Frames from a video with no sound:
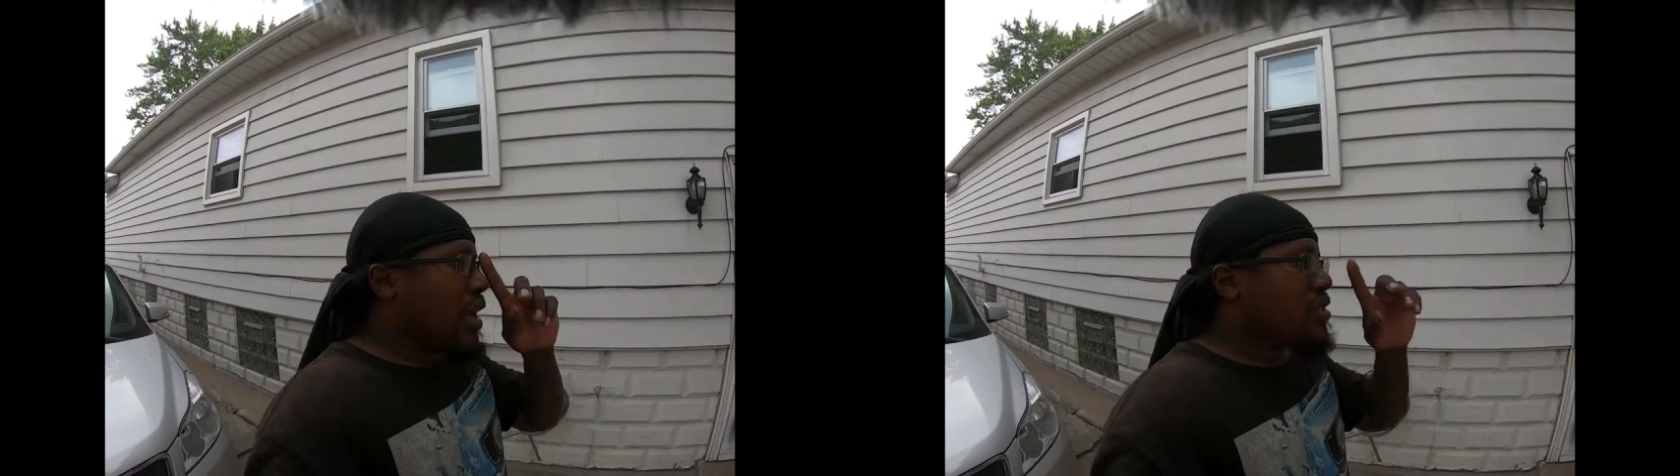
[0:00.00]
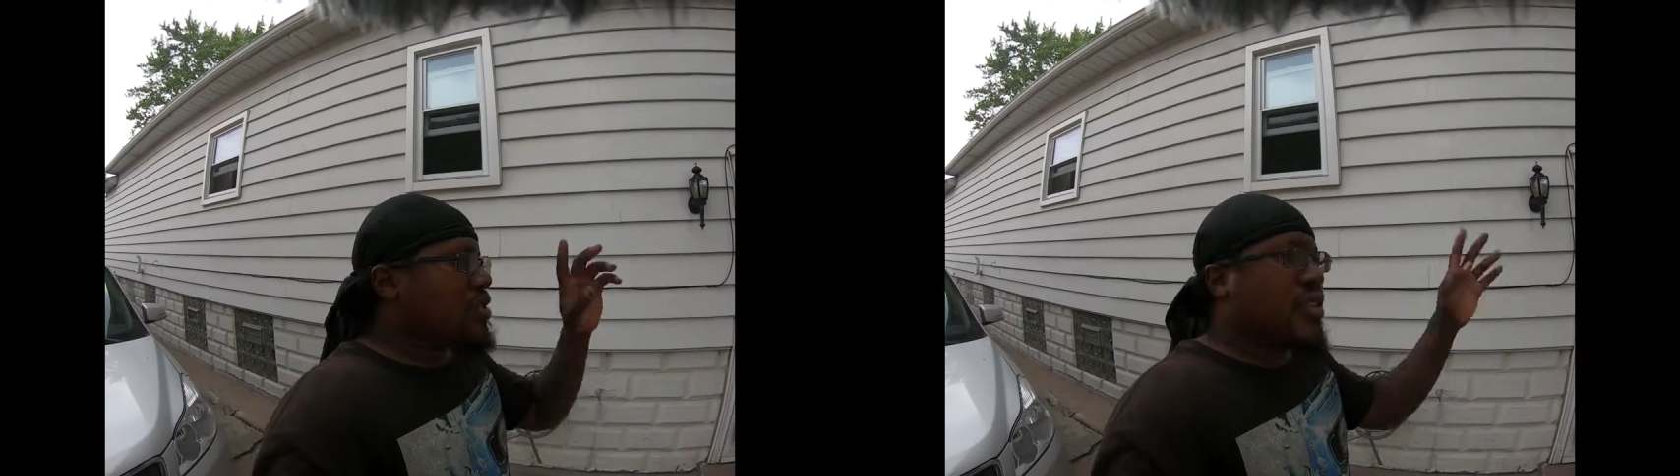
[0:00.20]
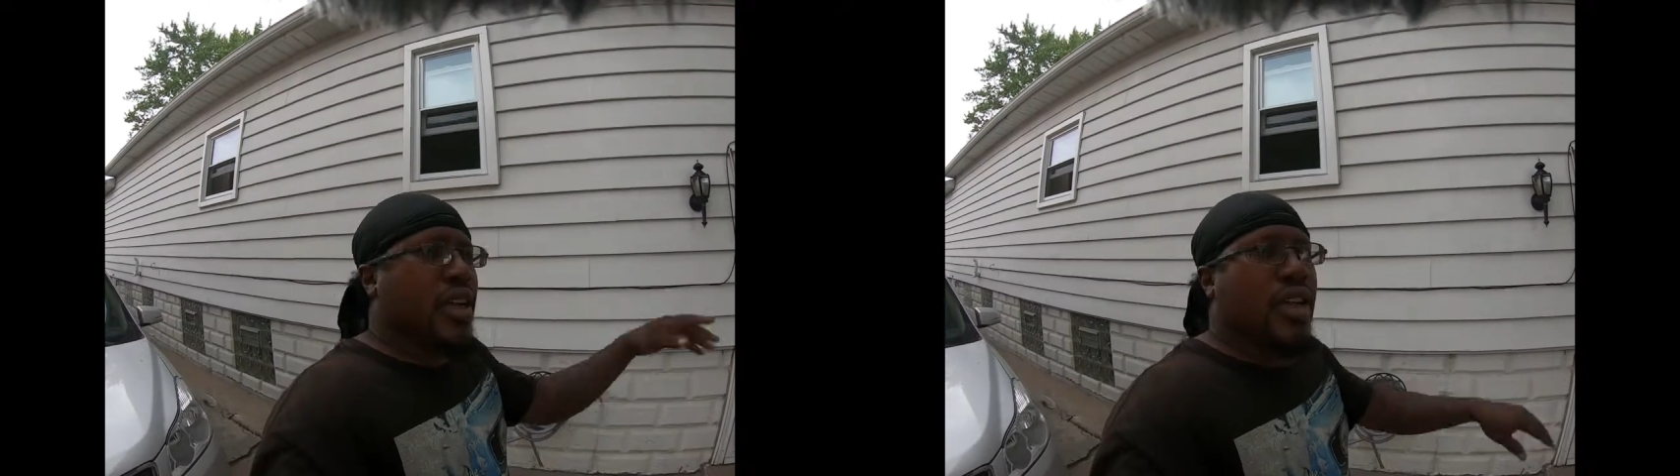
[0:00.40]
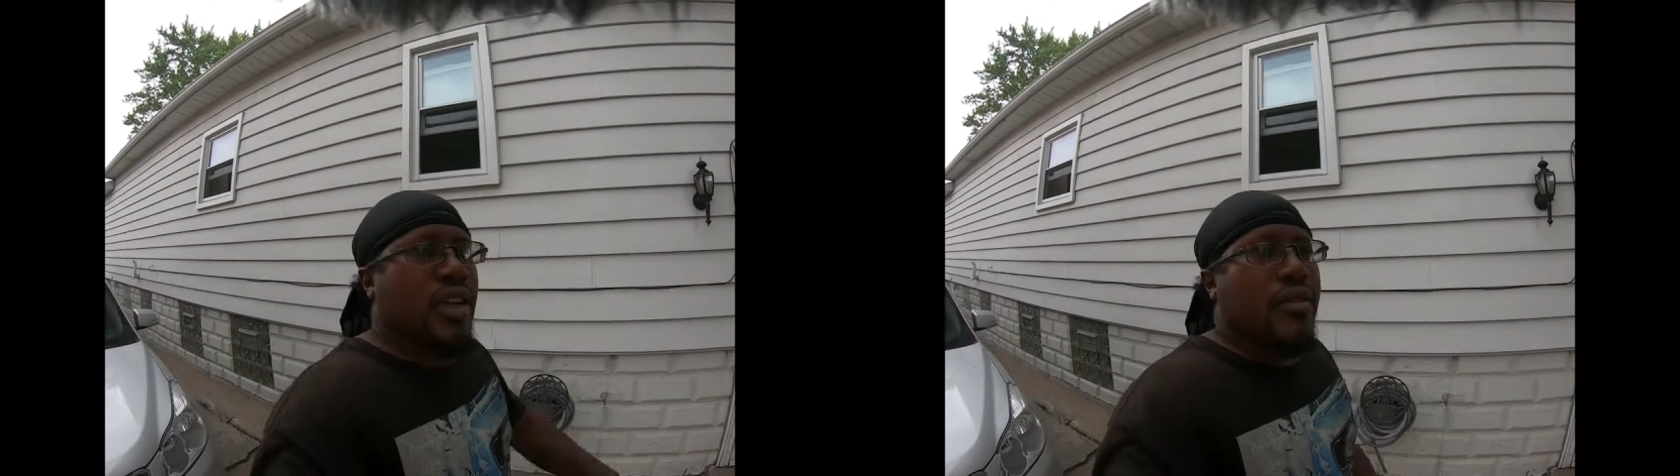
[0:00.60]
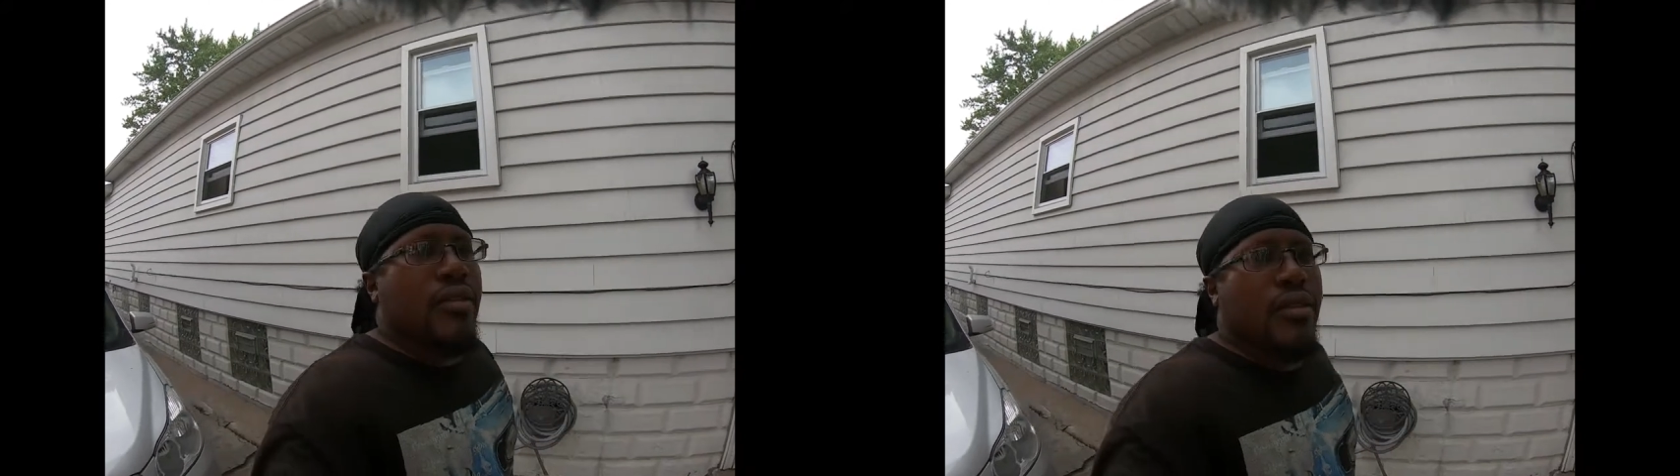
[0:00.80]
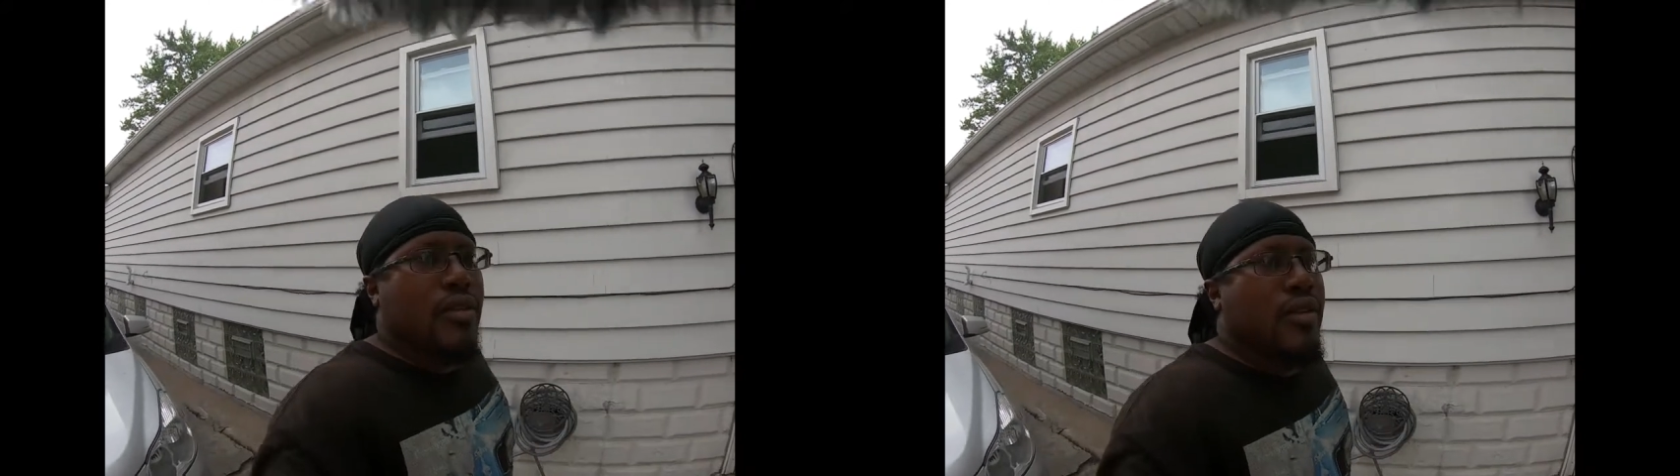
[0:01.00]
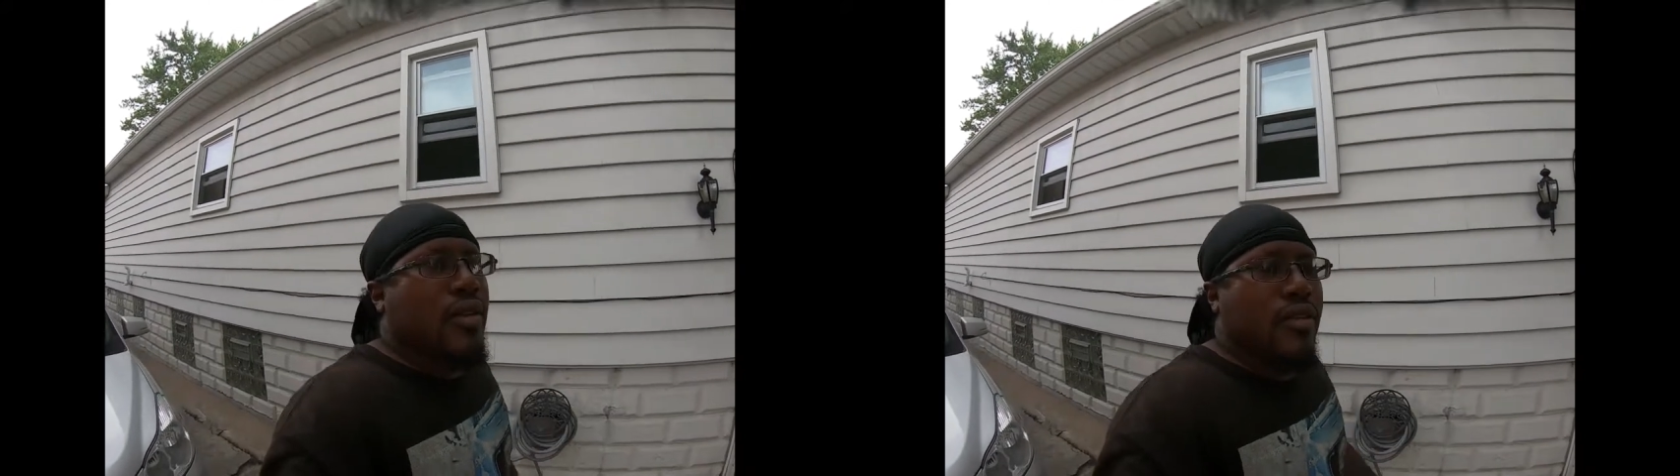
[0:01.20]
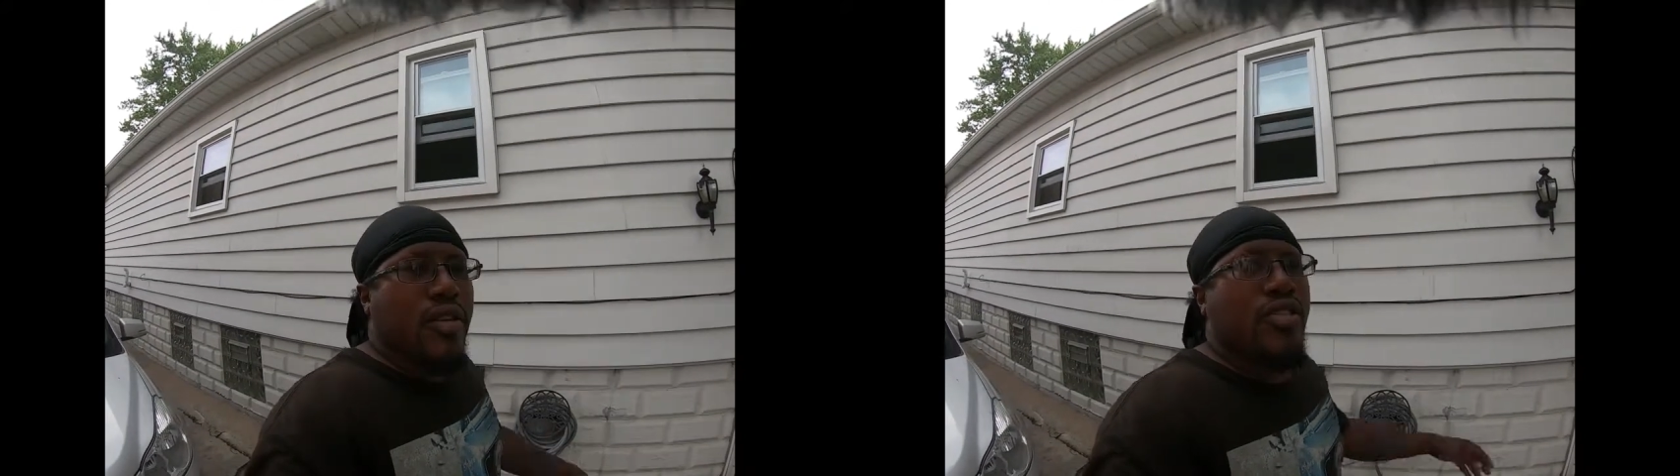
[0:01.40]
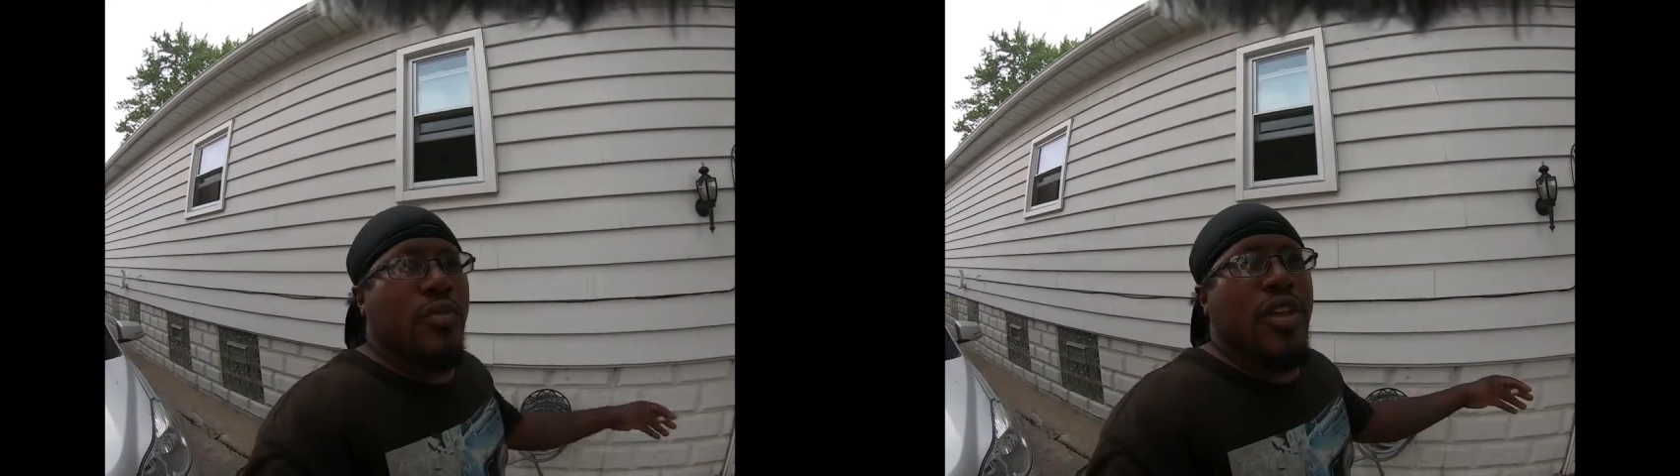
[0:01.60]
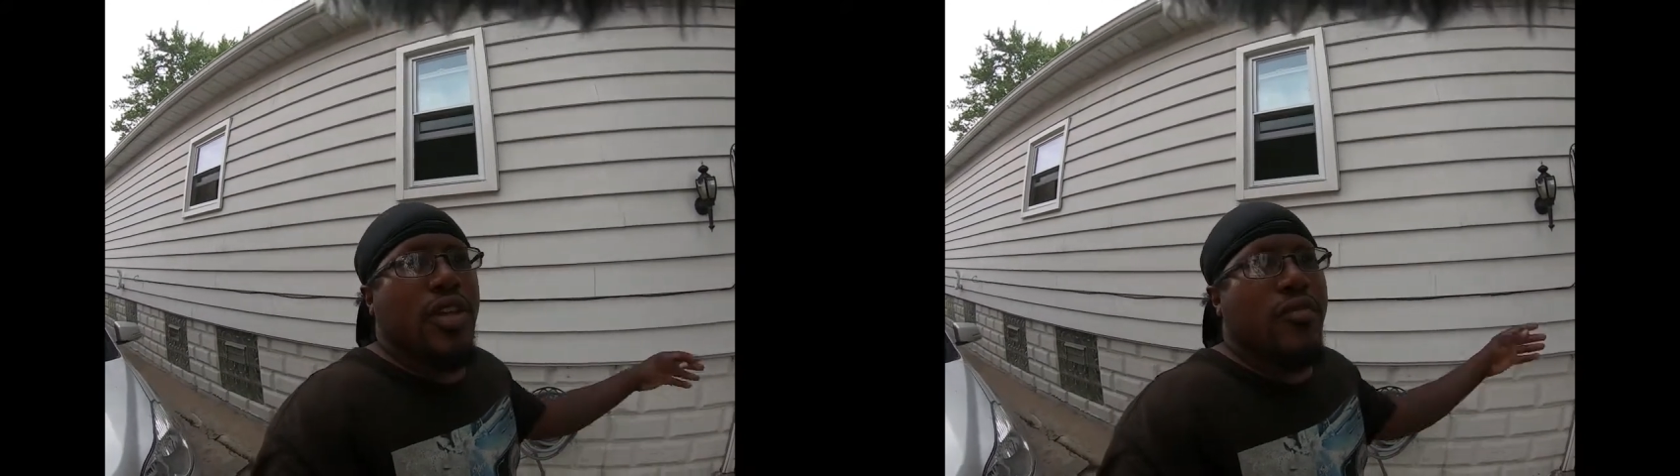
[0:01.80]
just did it. It
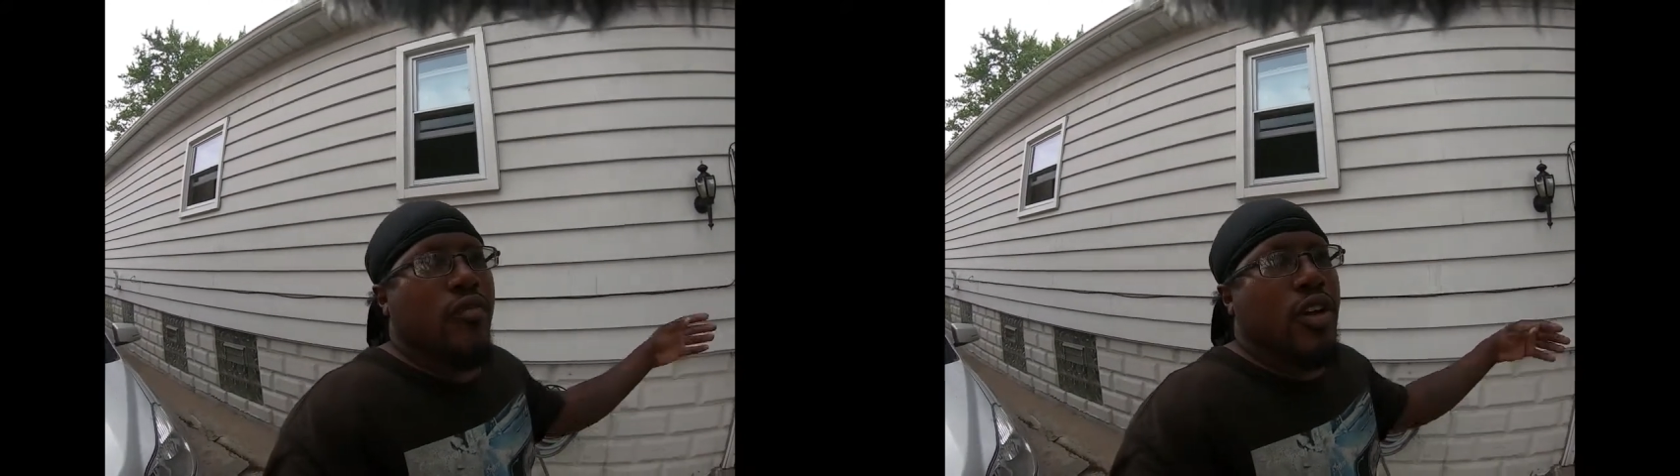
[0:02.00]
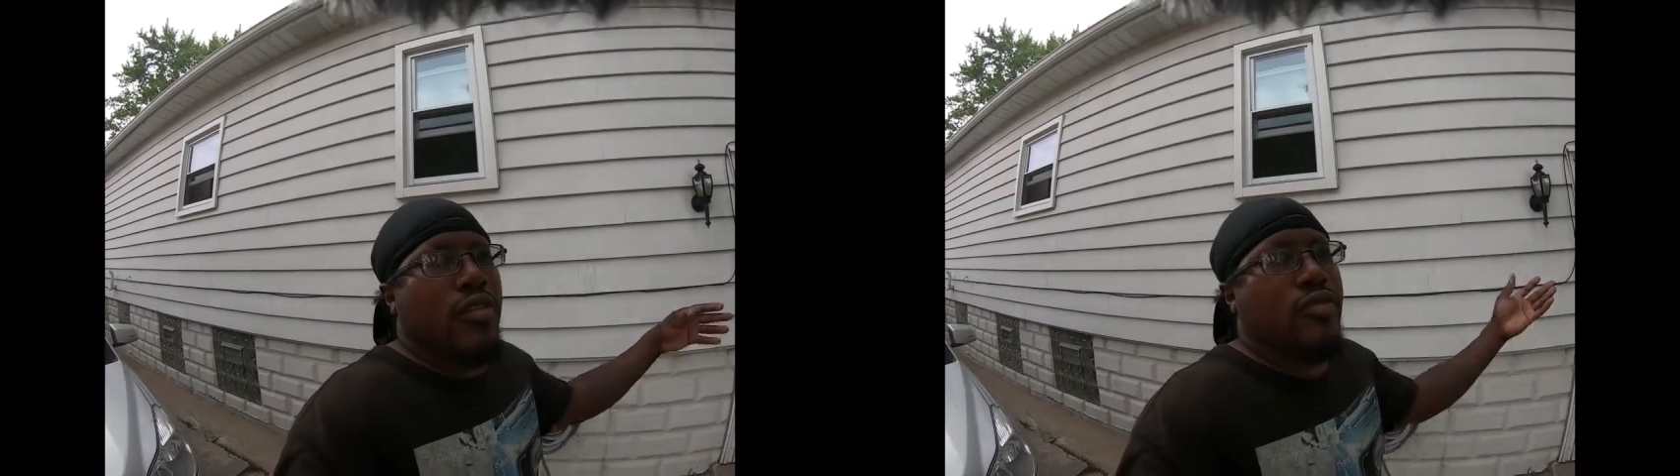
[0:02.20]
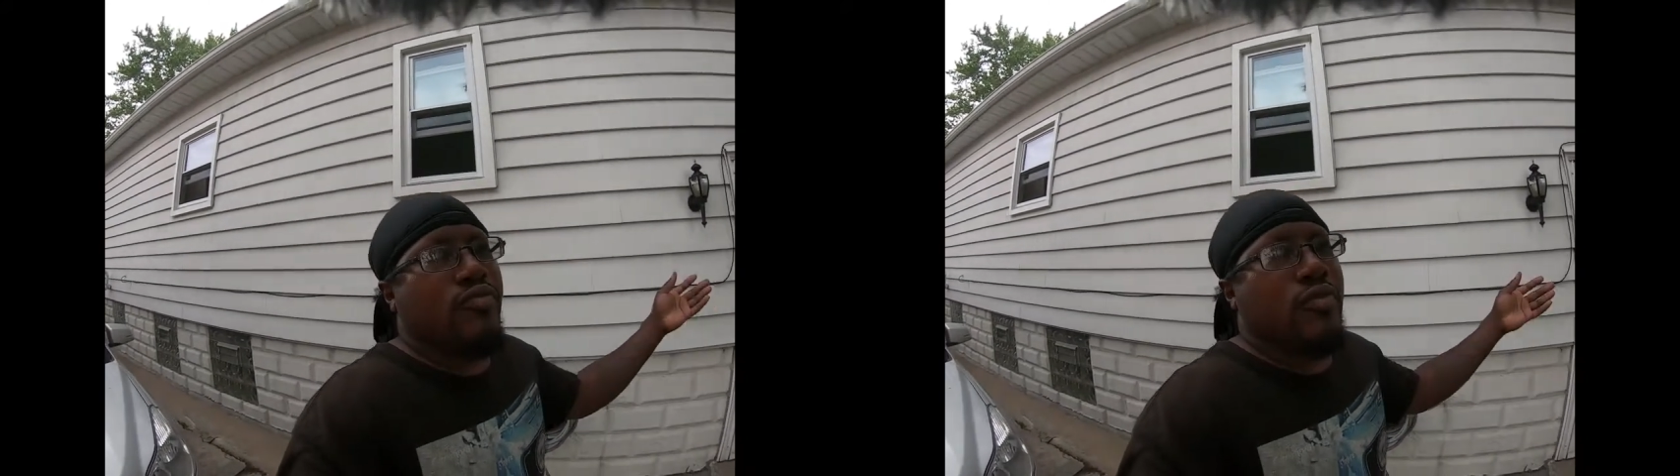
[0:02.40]
took me, well,